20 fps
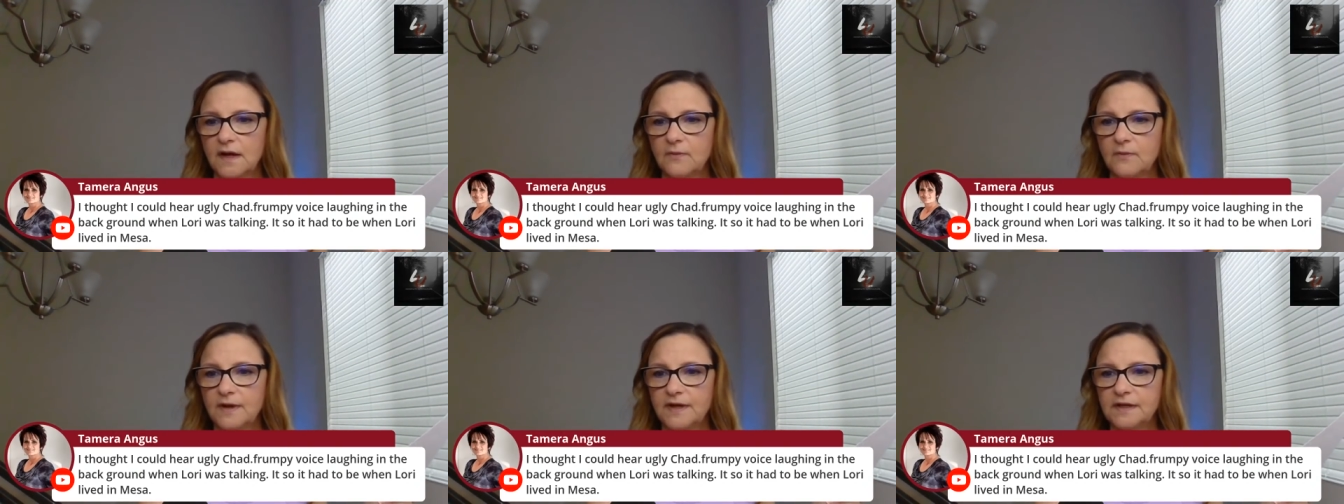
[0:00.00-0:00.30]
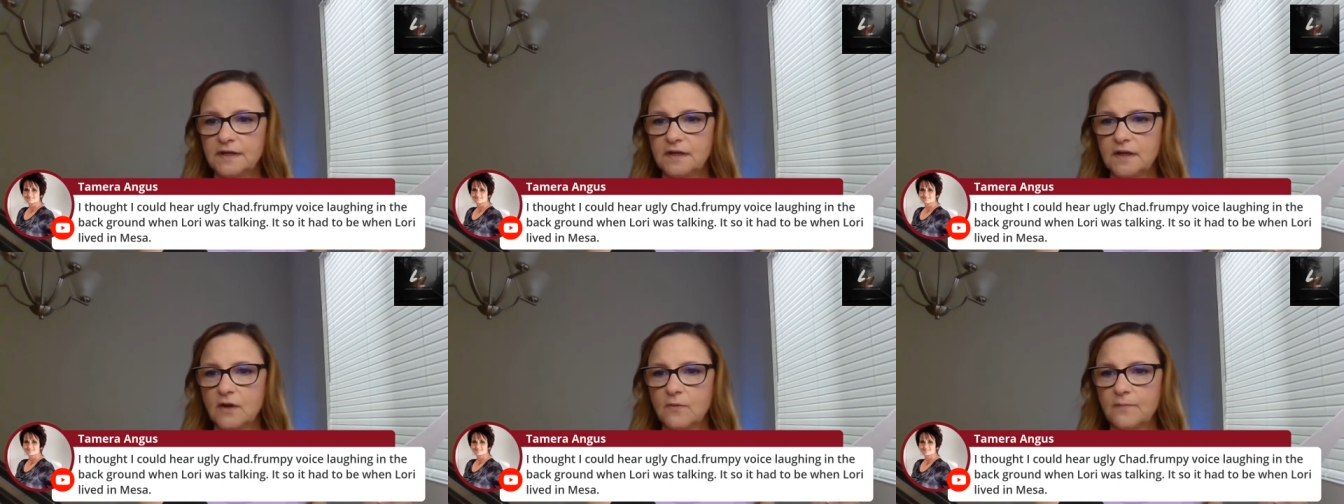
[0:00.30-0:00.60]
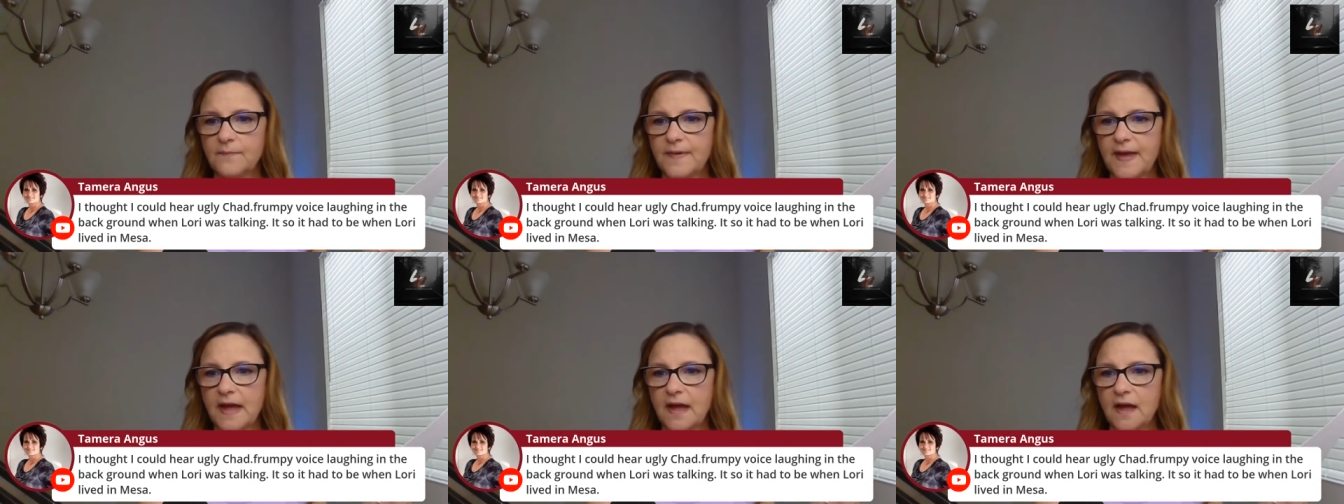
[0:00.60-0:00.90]
I wanted to
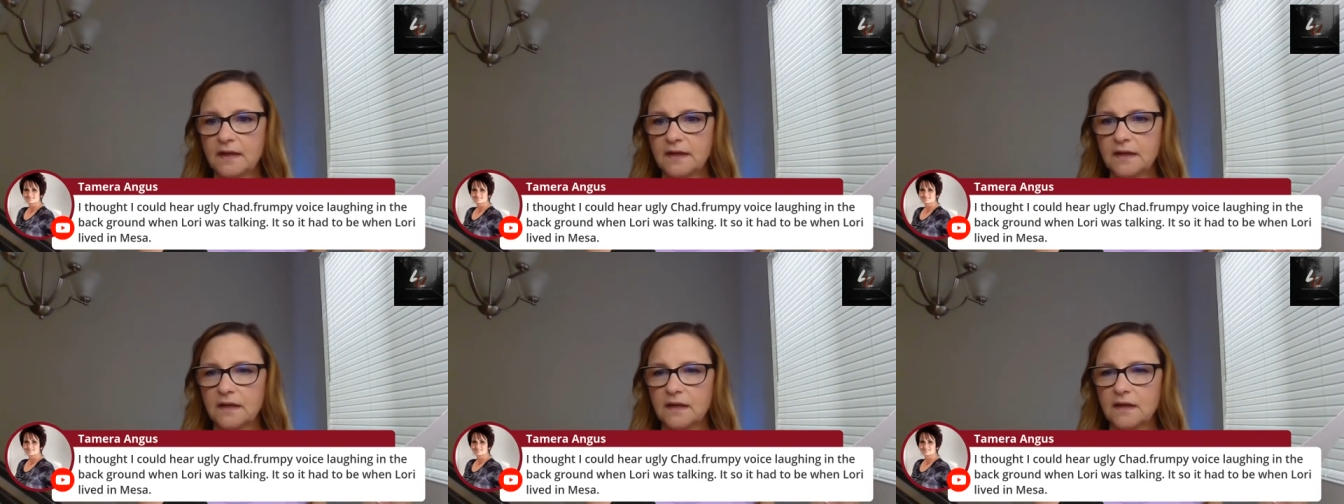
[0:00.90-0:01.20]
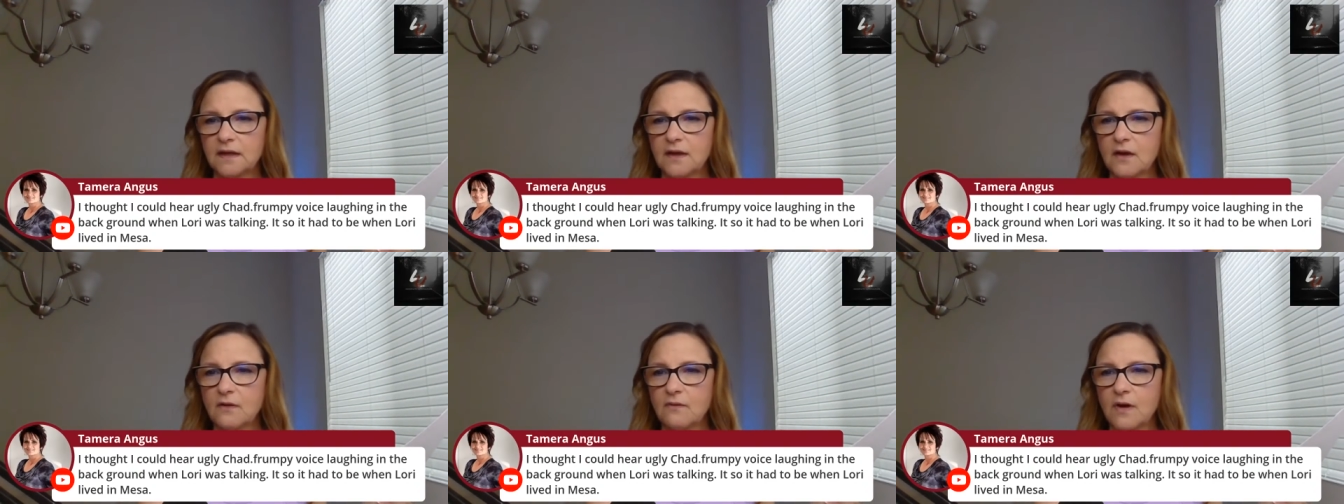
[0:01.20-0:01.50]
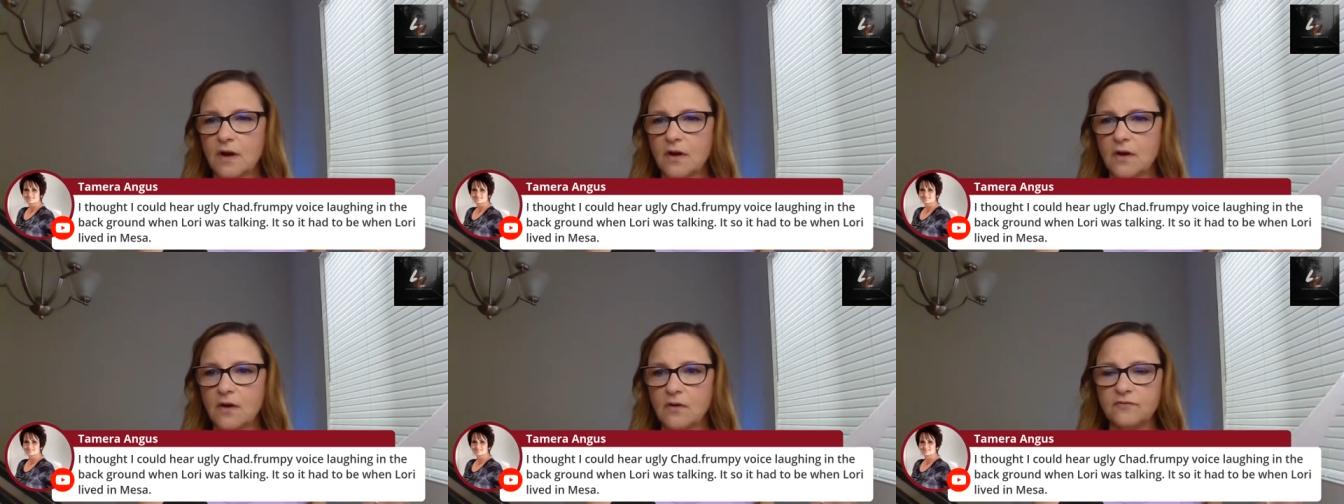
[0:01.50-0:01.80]
go back and
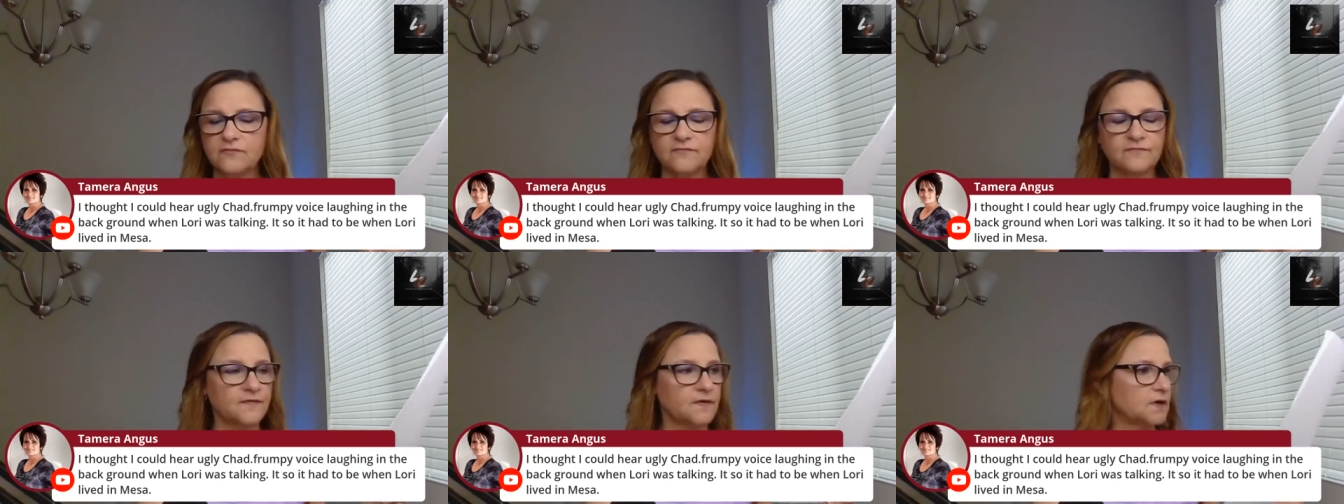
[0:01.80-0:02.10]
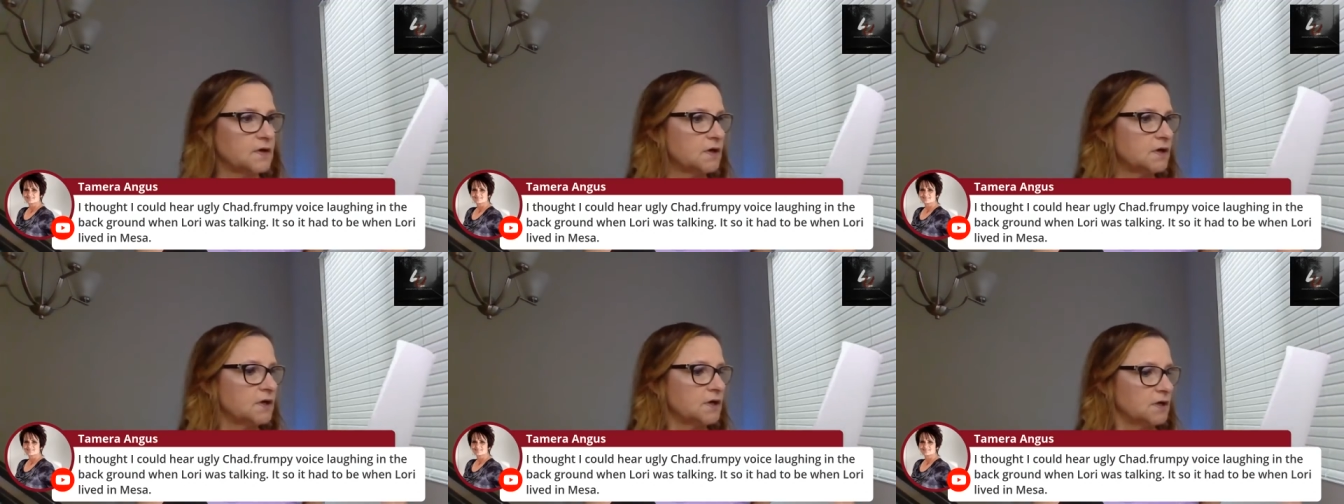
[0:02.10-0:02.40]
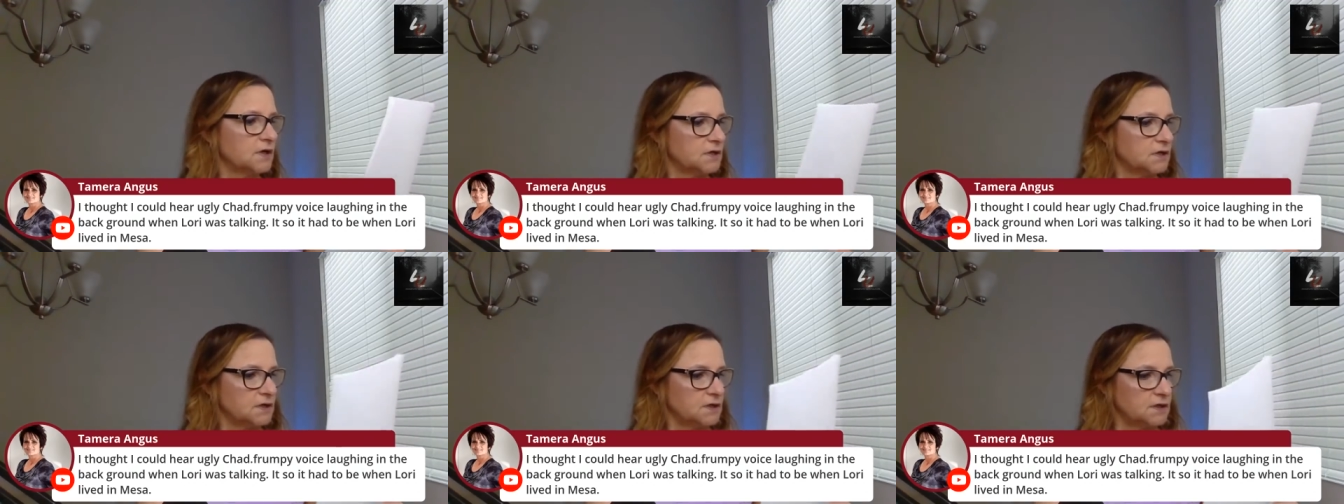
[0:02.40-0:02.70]
go
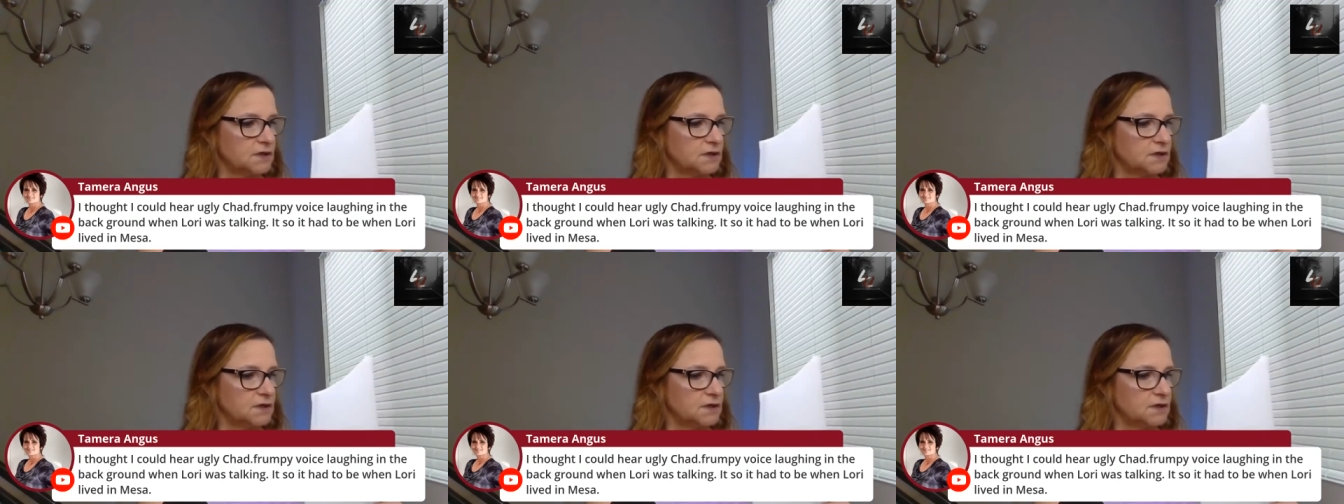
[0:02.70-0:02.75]
over